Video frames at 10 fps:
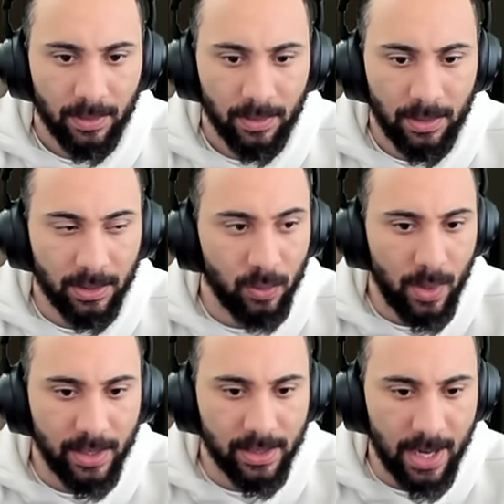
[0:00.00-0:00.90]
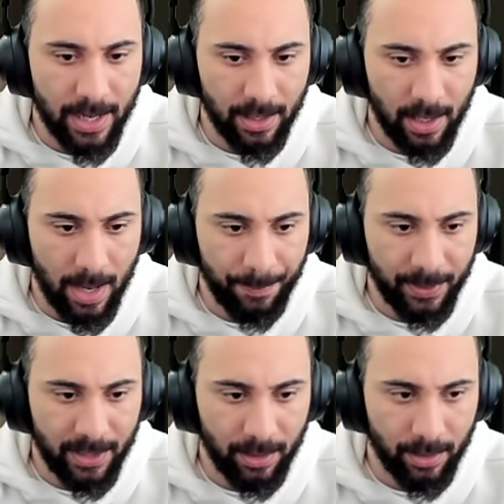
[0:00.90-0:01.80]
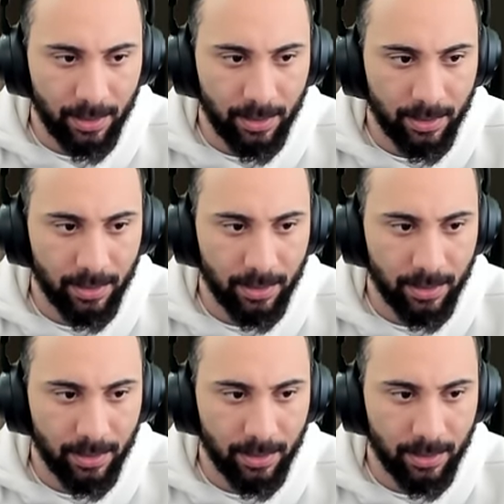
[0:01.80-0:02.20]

This one is kind of up here.